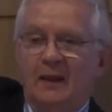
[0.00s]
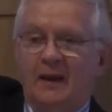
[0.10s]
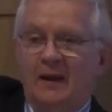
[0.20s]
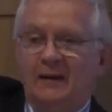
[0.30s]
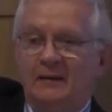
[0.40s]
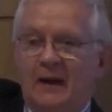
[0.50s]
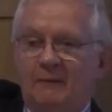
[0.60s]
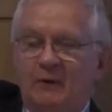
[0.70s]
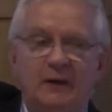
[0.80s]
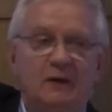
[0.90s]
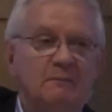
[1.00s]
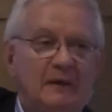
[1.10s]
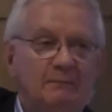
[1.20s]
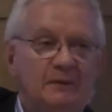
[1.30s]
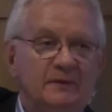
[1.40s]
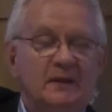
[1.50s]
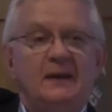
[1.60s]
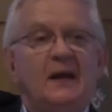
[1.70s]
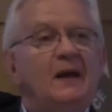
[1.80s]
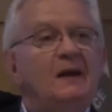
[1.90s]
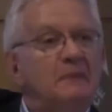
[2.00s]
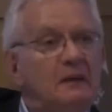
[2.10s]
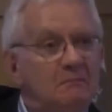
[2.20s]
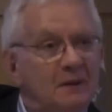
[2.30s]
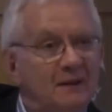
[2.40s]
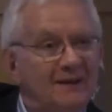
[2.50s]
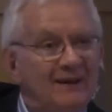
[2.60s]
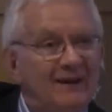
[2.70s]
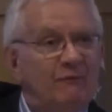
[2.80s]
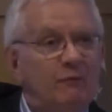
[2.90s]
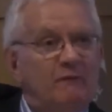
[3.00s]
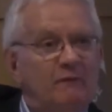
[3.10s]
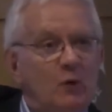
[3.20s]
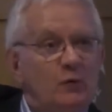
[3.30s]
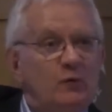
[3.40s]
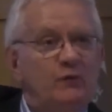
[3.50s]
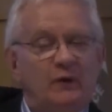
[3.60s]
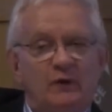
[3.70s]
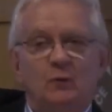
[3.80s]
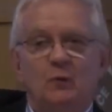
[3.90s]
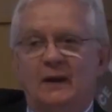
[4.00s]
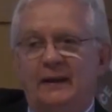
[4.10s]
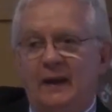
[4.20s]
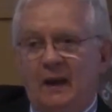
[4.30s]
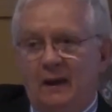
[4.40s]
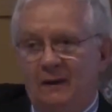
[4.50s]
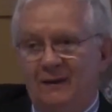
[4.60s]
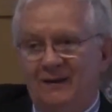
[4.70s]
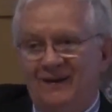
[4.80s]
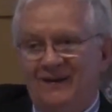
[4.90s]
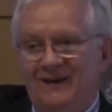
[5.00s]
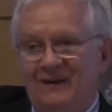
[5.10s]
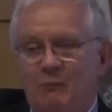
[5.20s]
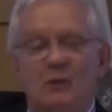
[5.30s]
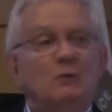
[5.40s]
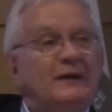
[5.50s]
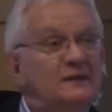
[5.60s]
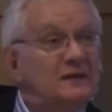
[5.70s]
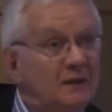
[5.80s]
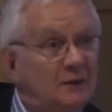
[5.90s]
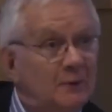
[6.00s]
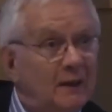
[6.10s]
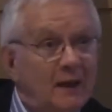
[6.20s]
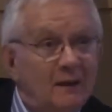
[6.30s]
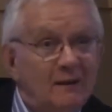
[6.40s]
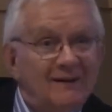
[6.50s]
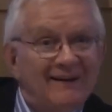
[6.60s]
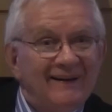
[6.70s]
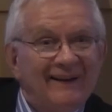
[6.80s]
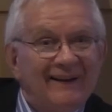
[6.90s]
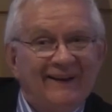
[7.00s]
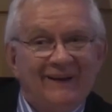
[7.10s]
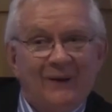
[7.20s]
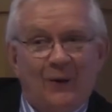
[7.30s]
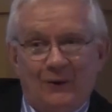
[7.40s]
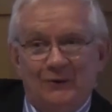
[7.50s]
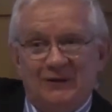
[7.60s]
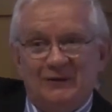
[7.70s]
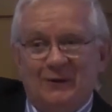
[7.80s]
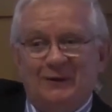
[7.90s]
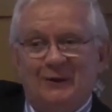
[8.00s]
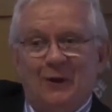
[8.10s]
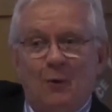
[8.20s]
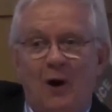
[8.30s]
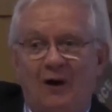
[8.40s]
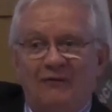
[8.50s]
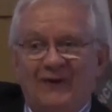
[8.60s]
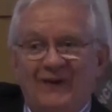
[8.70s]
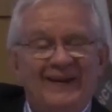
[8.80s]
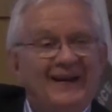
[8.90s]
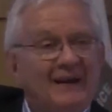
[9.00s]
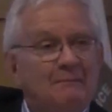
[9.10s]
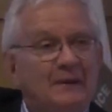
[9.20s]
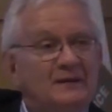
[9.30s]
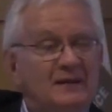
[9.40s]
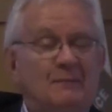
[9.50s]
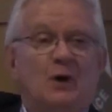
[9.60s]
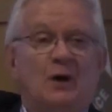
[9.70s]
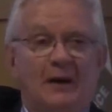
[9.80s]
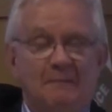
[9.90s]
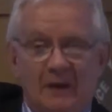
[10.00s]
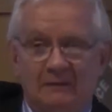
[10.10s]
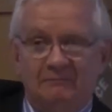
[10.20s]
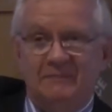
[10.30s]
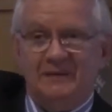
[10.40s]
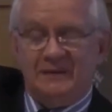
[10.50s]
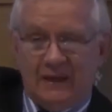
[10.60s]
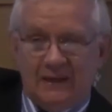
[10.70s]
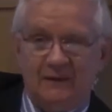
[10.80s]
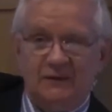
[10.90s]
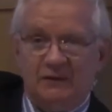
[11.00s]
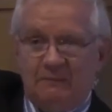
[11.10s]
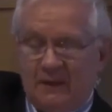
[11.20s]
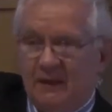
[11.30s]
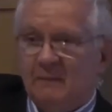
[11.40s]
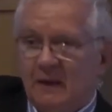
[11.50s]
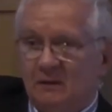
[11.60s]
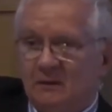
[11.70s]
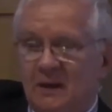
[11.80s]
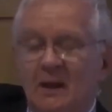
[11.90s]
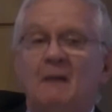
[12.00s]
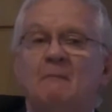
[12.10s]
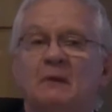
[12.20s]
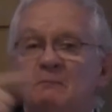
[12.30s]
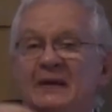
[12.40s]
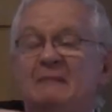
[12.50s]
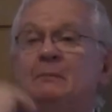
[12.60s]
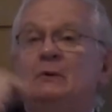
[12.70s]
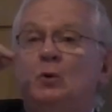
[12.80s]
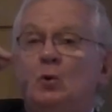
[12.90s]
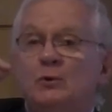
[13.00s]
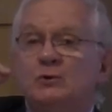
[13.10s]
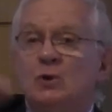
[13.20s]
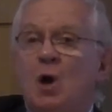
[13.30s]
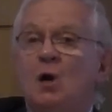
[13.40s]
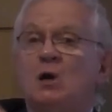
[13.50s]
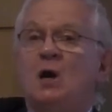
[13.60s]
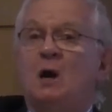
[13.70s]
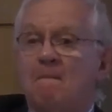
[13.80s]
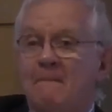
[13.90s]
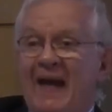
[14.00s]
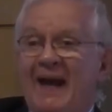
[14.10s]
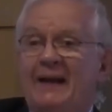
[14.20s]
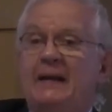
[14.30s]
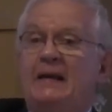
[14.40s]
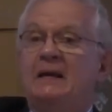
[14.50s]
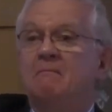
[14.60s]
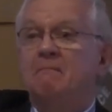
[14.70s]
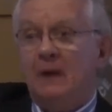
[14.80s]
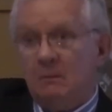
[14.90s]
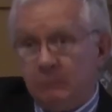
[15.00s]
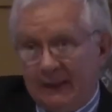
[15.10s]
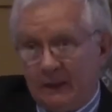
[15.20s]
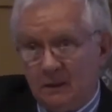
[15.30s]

And I would hear people say, "Ya Habib, if we vote for you again, will we see you again? Or are you just going to go off and be somewhere?" And I'm not saying this to pick him out, but people could talk back in public,